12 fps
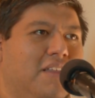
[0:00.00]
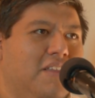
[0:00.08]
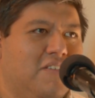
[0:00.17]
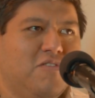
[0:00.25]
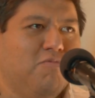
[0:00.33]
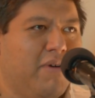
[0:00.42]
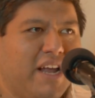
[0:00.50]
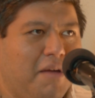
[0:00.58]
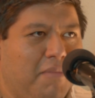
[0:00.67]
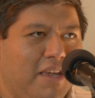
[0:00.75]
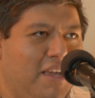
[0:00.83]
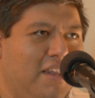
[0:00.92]
this is what
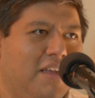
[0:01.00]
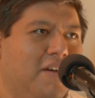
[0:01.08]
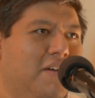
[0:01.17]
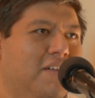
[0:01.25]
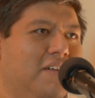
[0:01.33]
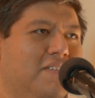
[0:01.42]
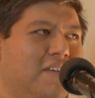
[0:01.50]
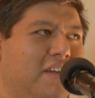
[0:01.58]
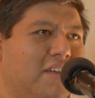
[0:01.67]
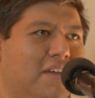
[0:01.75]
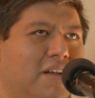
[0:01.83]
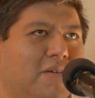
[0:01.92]
I mean, it's
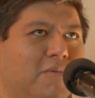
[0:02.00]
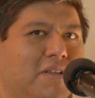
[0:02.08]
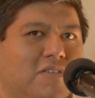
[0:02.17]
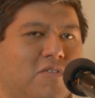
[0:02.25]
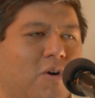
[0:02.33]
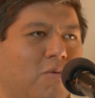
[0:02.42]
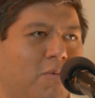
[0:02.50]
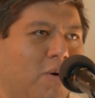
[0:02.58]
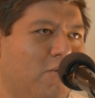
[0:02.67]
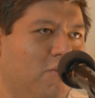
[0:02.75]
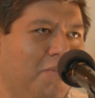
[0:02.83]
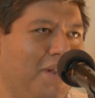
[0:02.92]
like when there's no
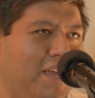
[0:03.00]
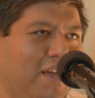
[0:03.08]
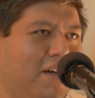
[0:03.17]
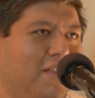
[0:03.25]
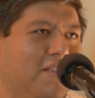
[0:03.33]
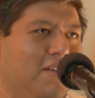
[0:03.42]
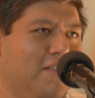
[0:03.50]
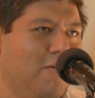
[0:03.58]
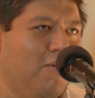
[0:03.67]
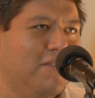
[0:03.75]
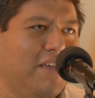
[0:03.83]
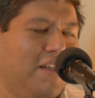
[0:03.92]
more room in hell, the
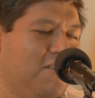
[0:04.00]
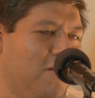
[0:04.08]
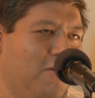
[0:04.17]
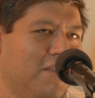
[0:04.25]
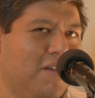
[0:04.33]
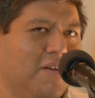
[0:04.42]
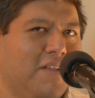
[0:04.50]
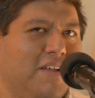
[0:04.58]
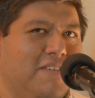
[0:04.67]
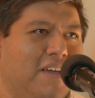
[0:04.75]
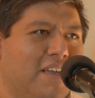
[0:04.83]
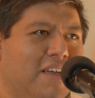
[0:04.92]
what dead shall walk the earth, and
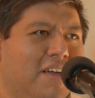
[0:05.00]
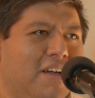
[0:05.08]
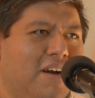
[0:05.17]
it's like,